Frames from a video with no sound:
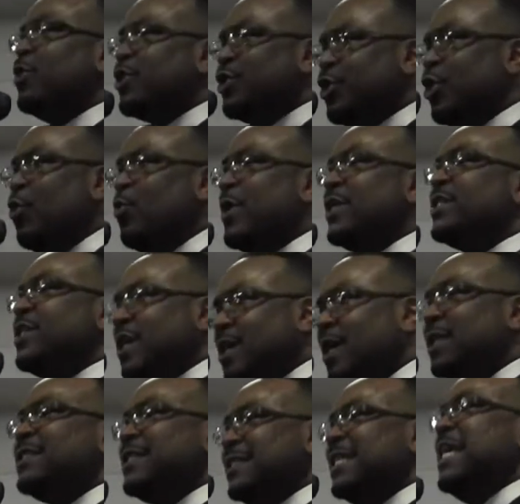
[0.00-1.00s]
you were doing to
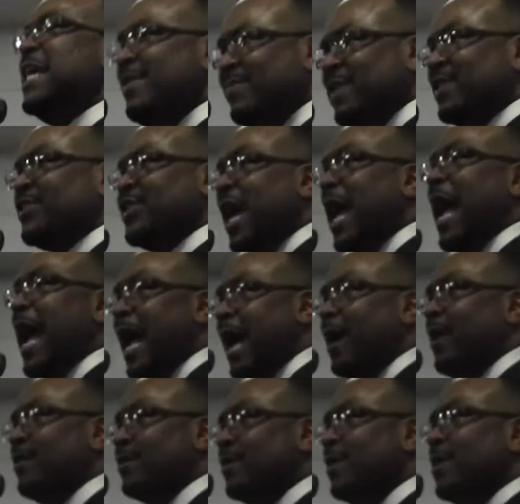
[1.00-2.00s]
conceive the
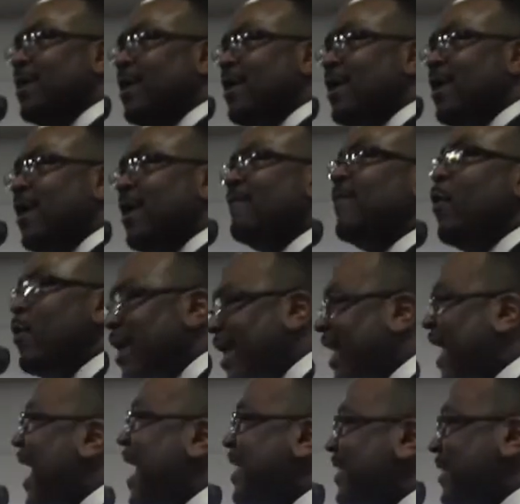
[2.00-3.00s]
child.
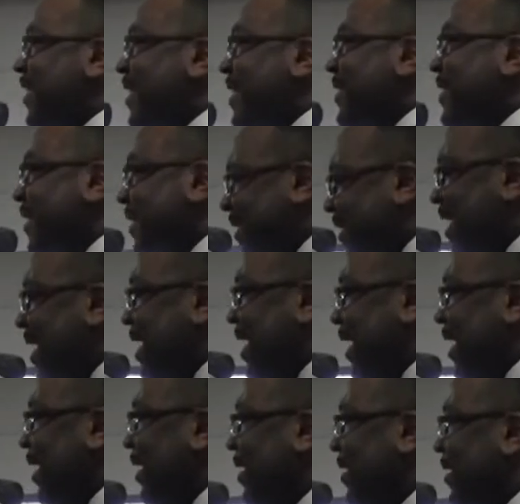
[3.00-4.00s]
Fornication is the
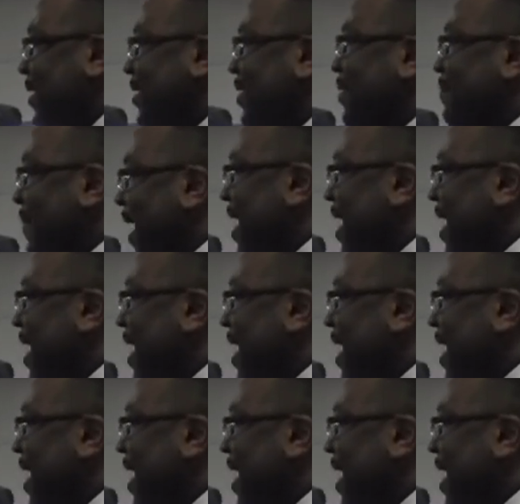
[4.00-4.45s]
sin. The